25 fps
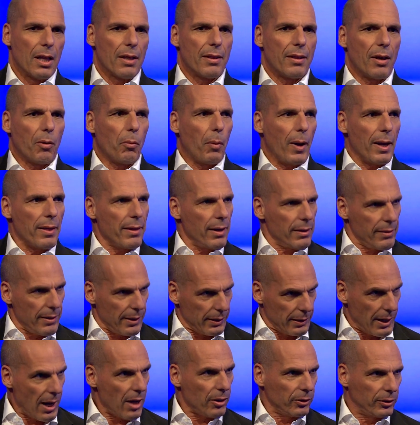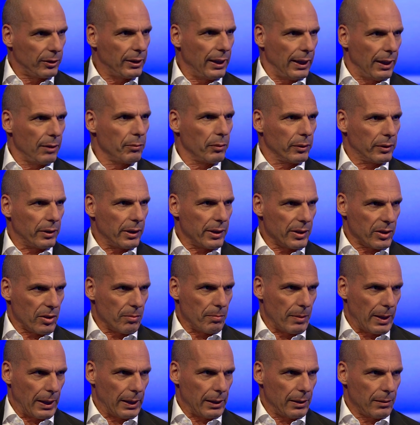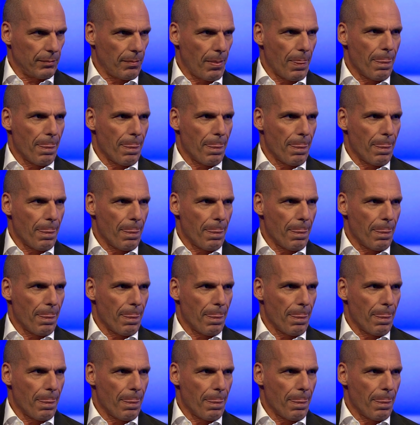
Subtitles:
the way that they're now dealing with Theresa May.